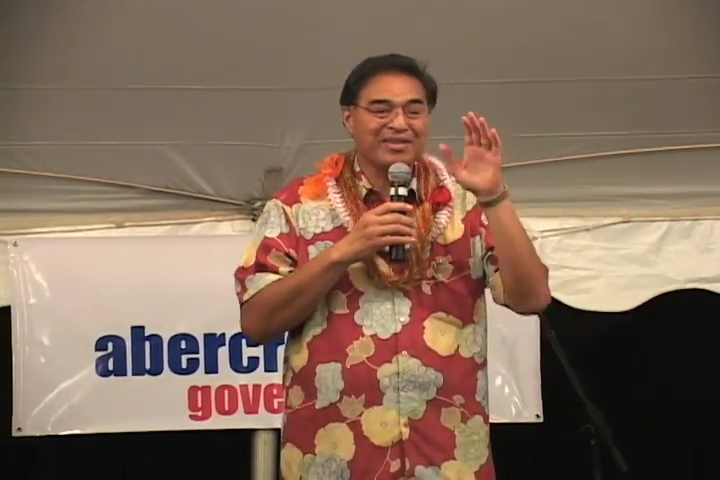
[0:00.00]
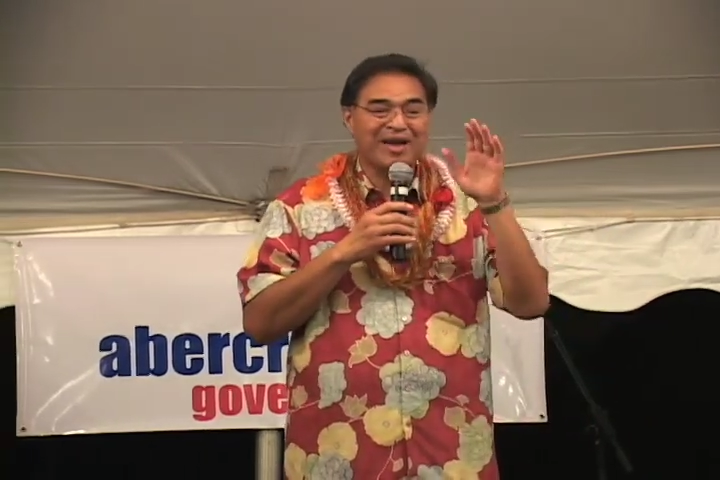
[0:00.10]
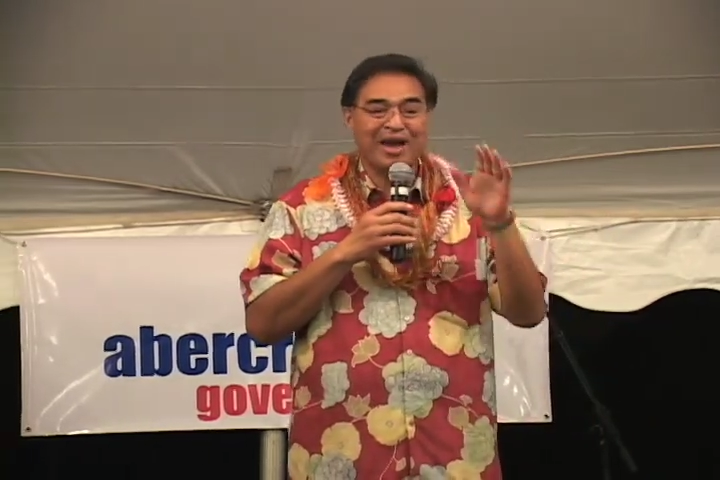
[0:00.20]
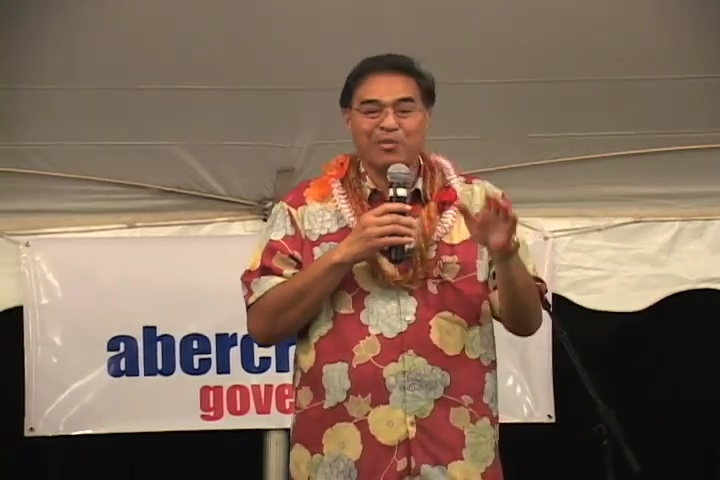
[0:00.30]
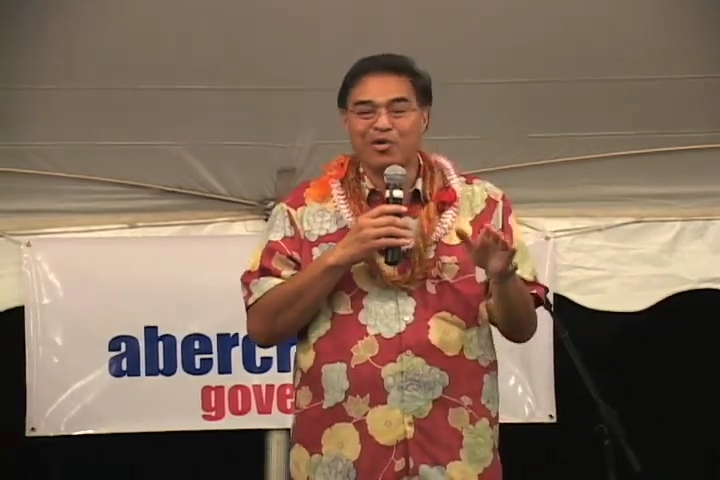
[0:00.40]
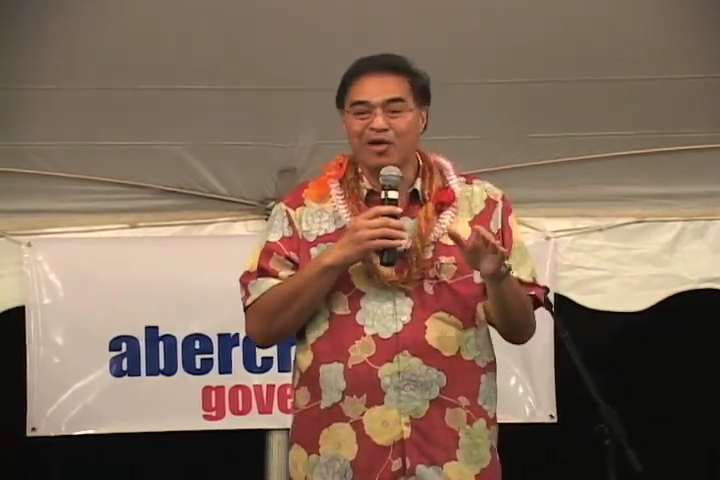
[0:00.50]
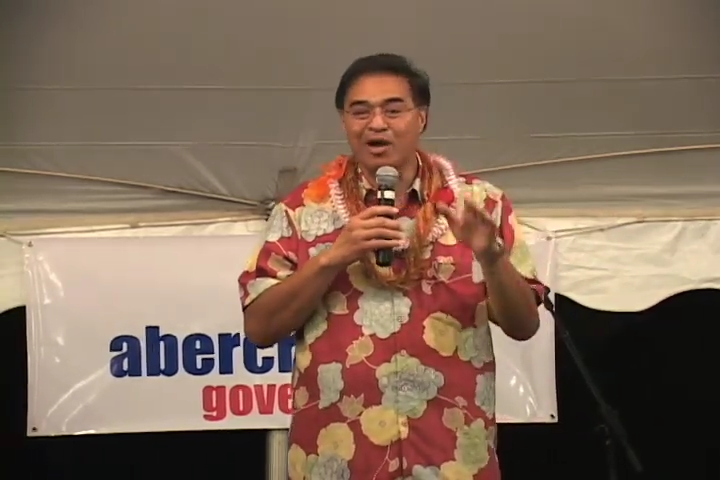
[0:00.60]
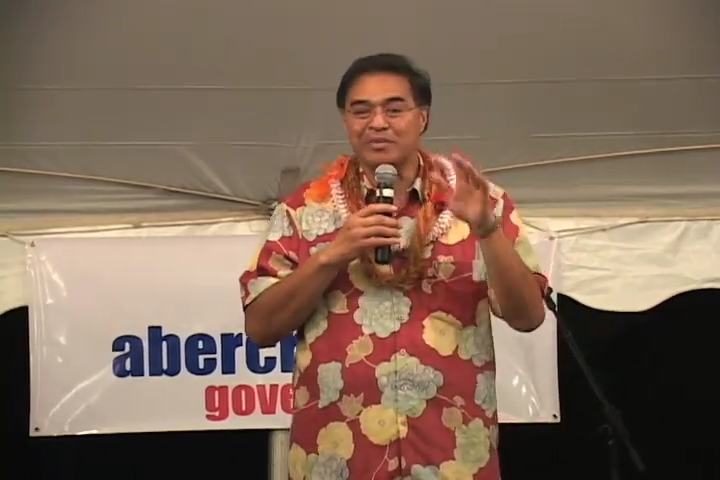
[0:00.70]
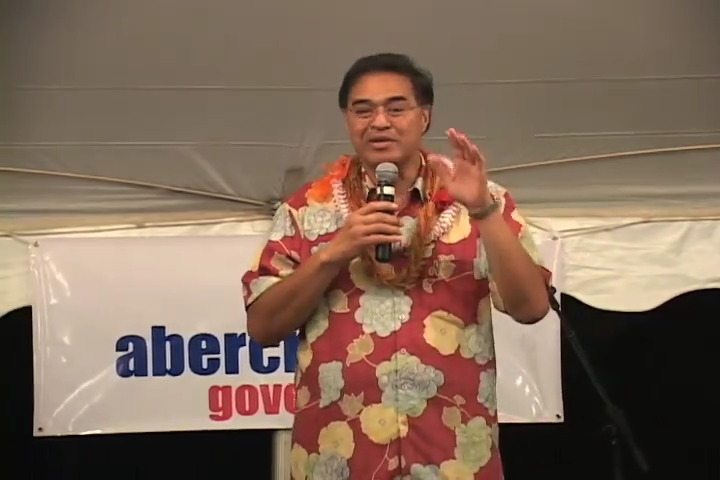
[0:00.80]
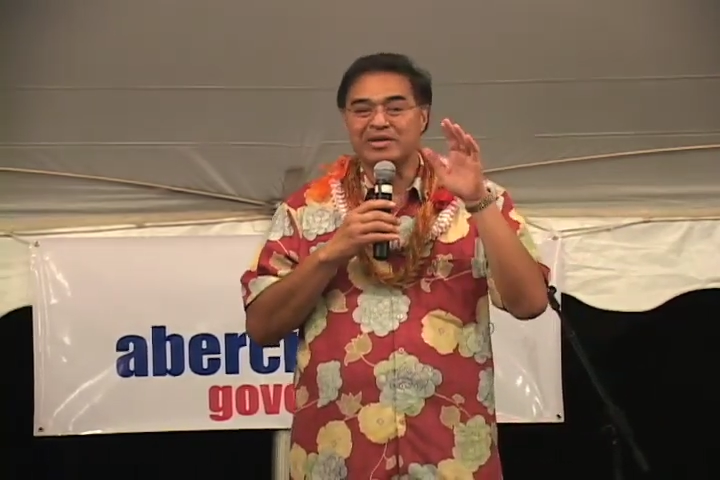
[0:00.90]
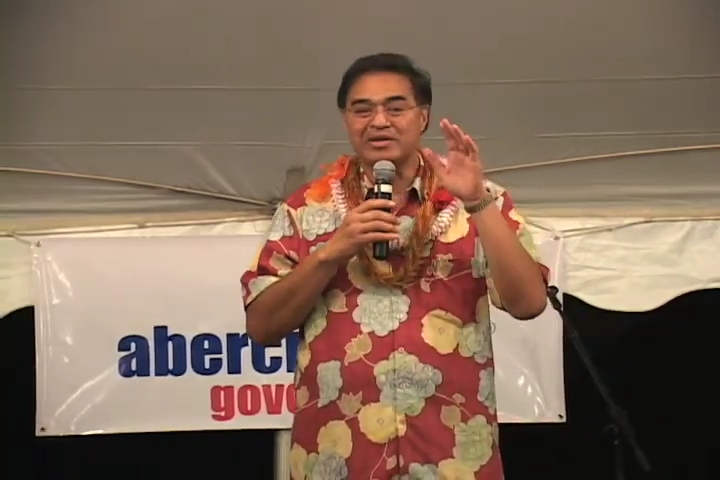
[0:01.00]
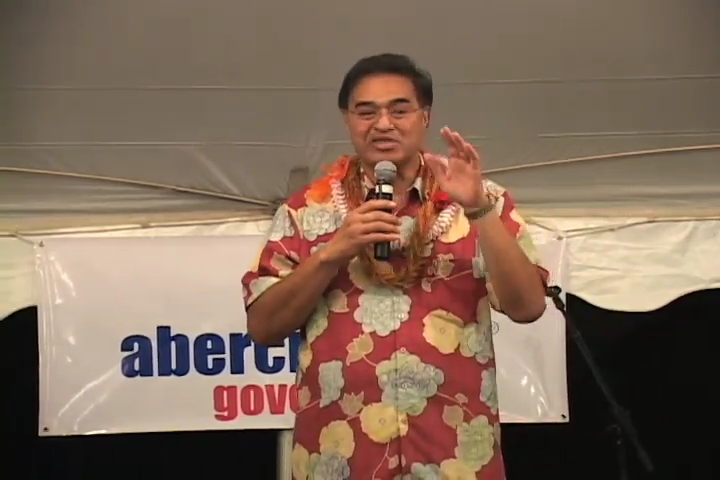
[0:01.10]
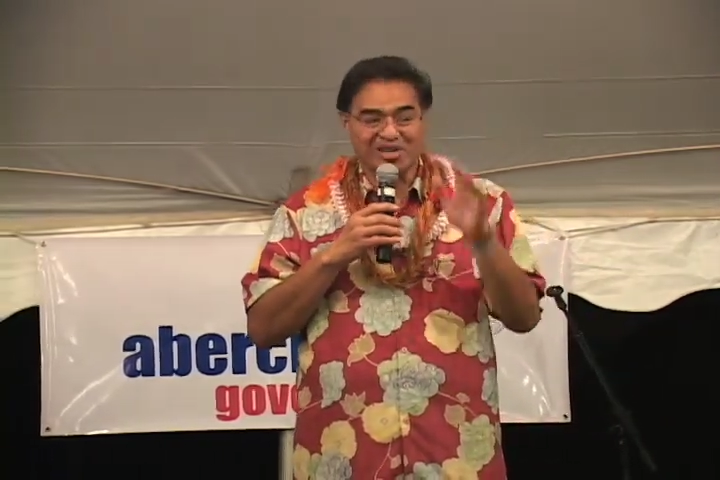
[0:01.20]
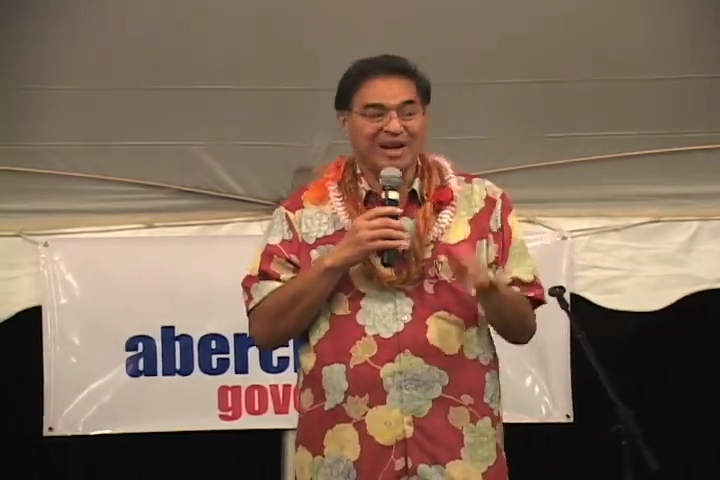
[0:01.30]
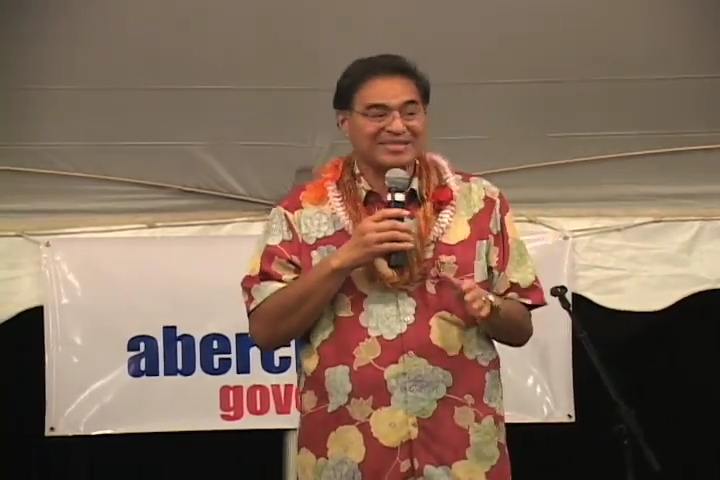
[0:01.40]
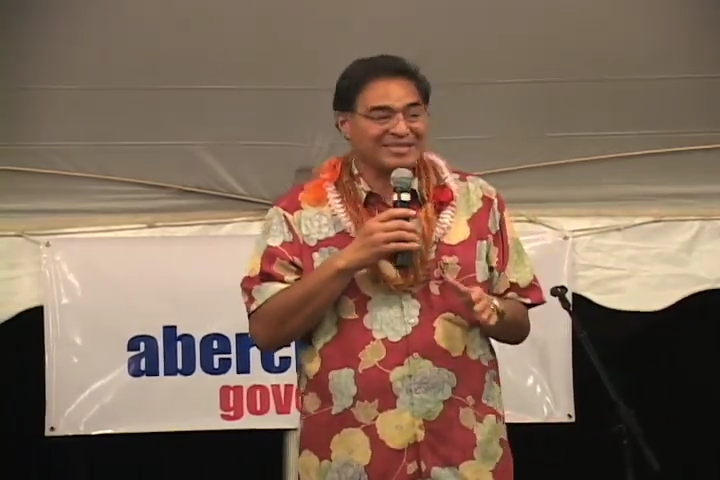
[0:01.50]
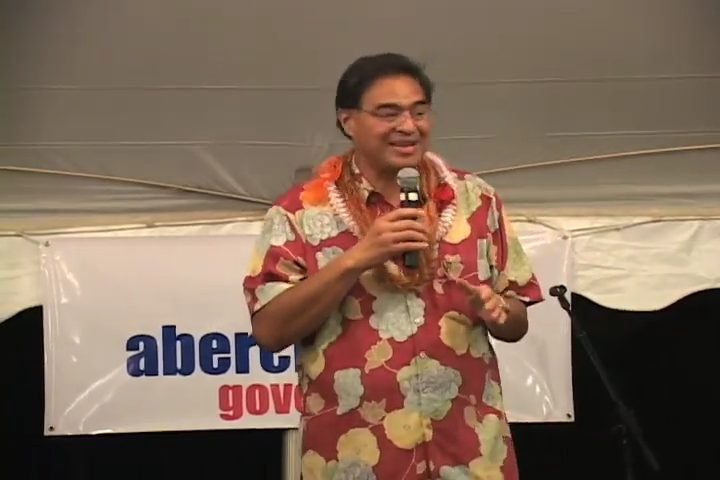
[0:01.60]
the Abercrombie Schatz